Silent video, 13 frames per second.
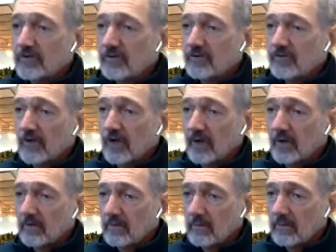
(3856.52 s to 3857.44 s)
is
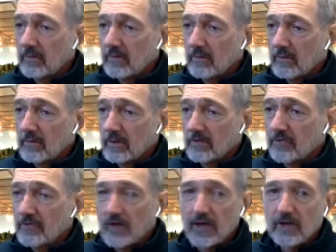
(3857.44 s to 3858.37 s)

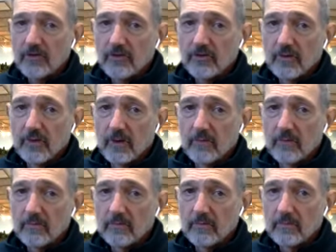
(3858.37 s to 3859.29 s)
confined to
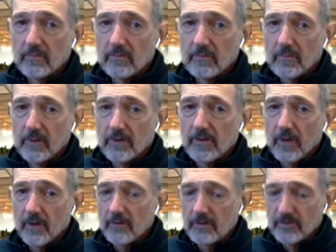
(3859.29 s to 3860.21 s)

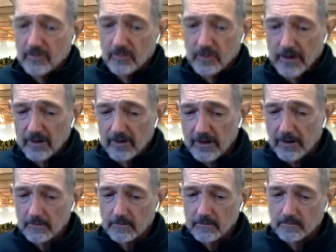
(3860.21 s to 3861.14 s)
a reasonable area.